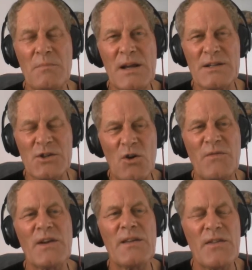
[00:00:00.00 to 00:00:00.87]
because
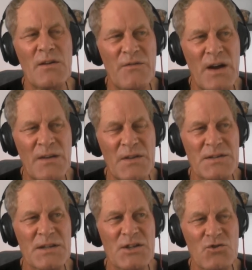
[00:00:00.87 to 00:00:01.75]
hopefully they'll find
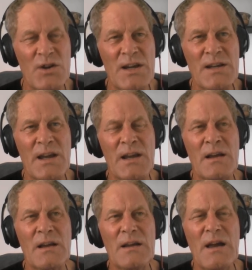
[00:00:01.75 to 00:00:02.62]
this
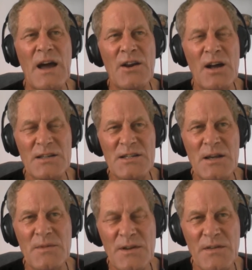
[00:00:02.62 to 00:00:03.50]
intriguing and not
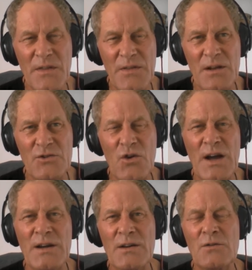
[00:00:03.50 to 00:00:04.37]
something that they'll
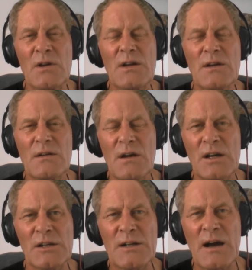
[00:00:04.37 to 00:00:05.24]
try to
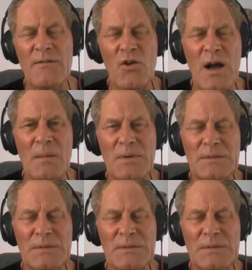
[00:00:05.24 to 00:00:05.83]
cover up.